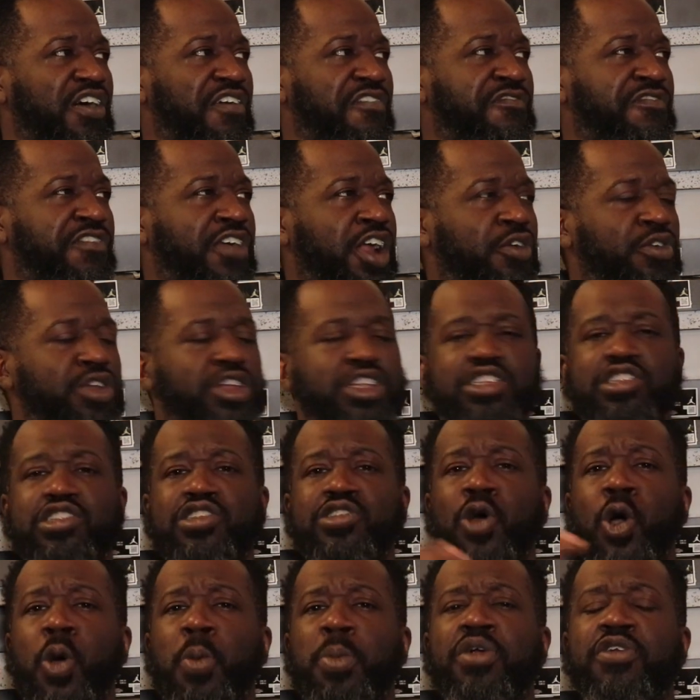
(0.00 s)
very
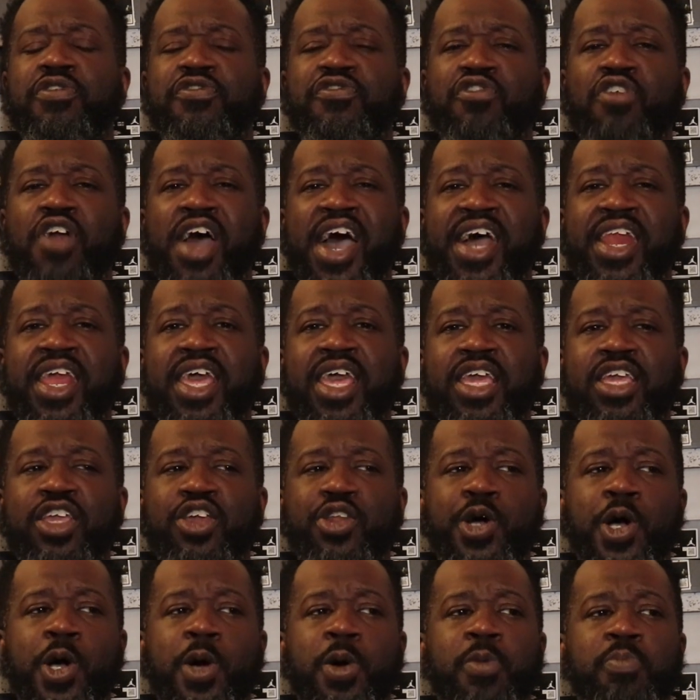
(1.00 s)
somber Friday,
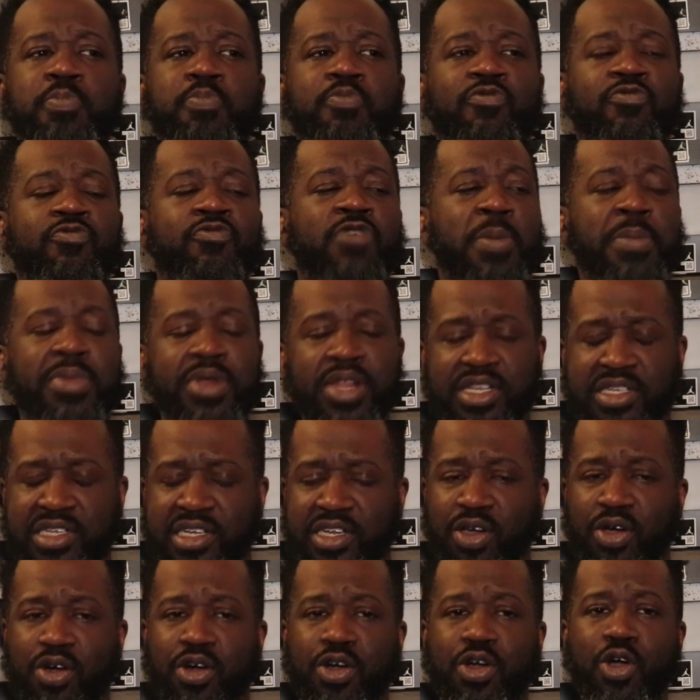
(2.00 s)
you know,
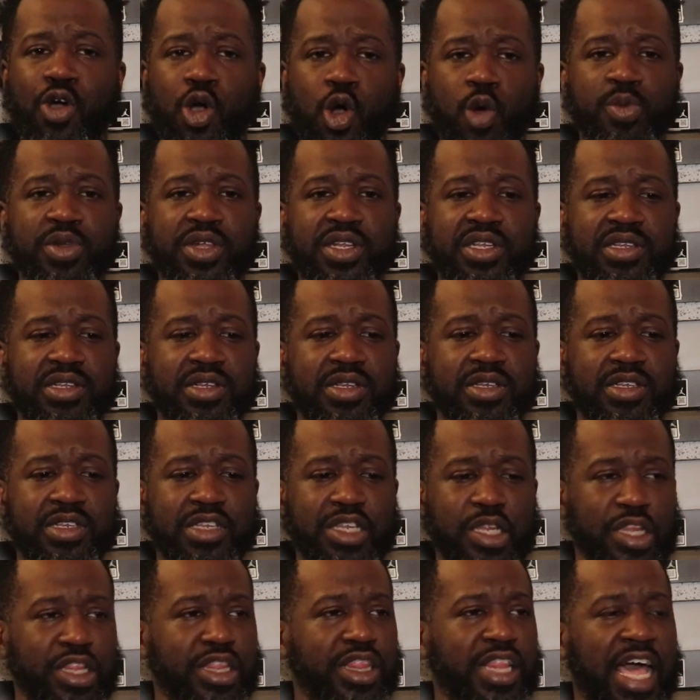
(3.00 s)
reminiscing on Kobe's
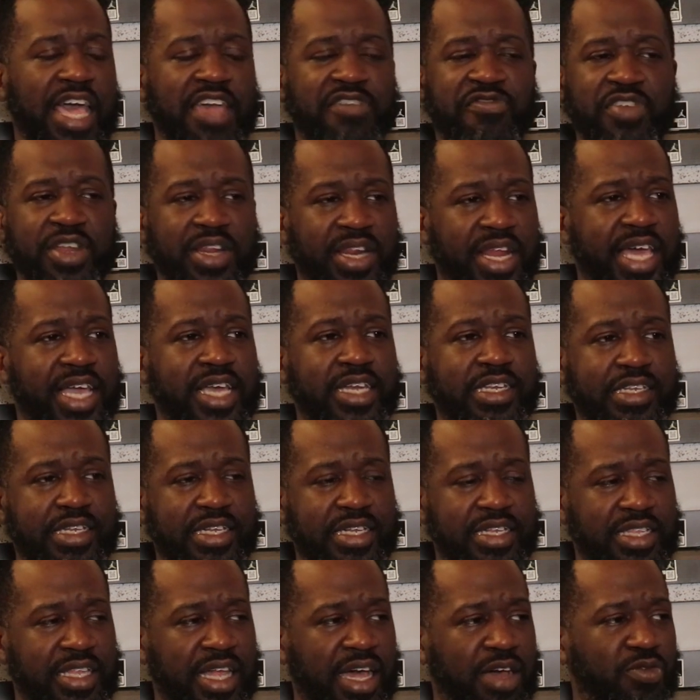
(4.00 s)
life and
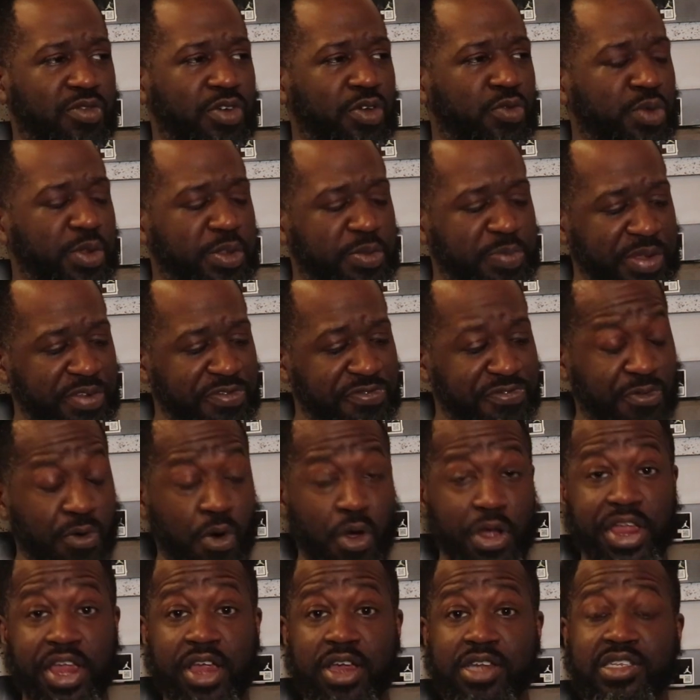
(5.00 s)
legacy. That it was been
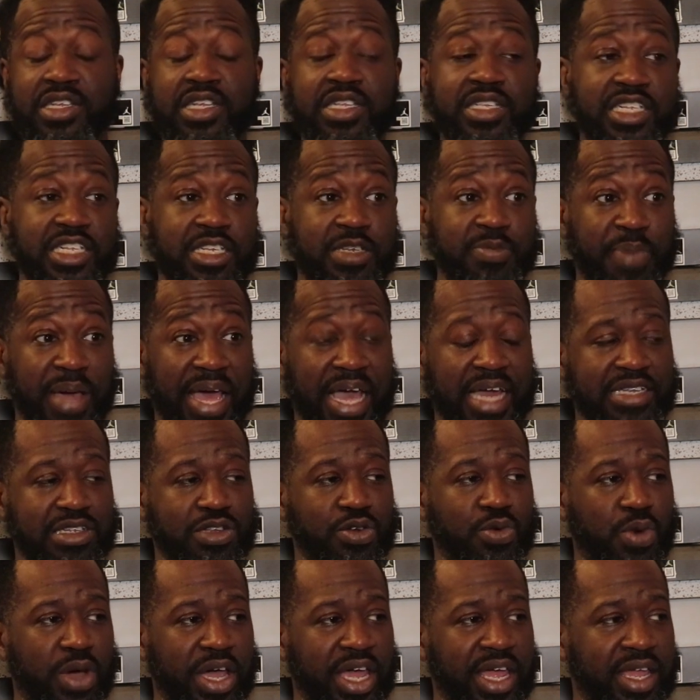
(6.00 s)
4 years since he's
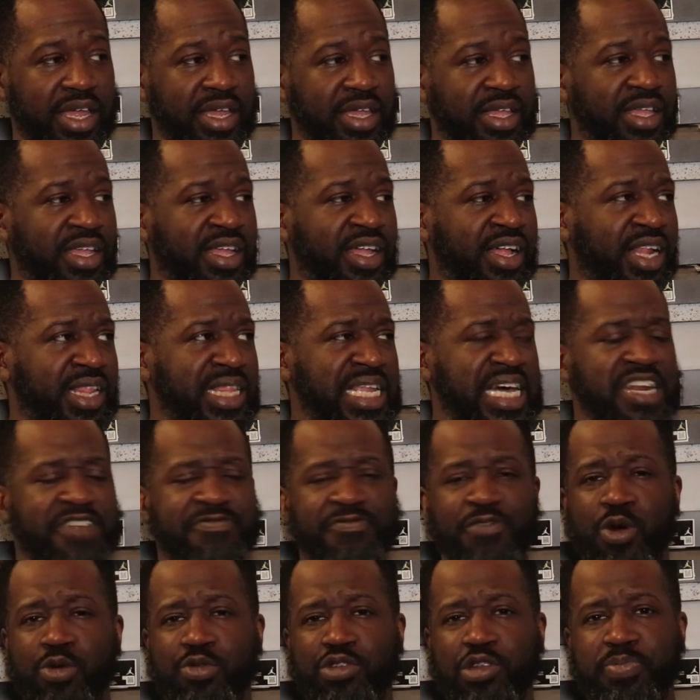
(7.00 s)
passed away. A lot
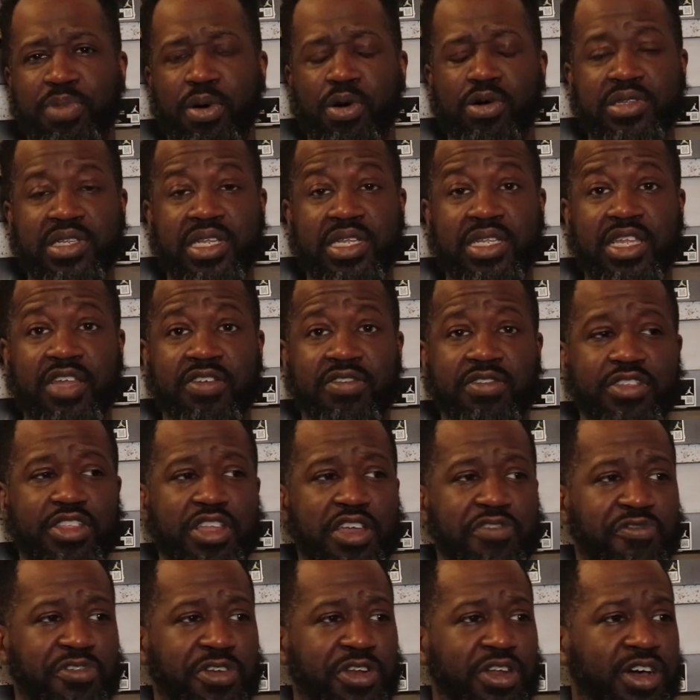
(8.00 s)
of folks was posting
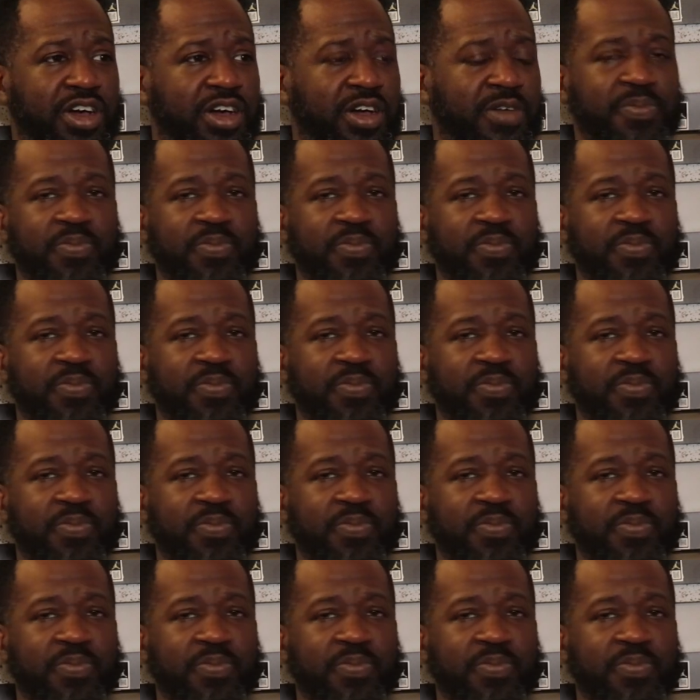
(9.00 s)
different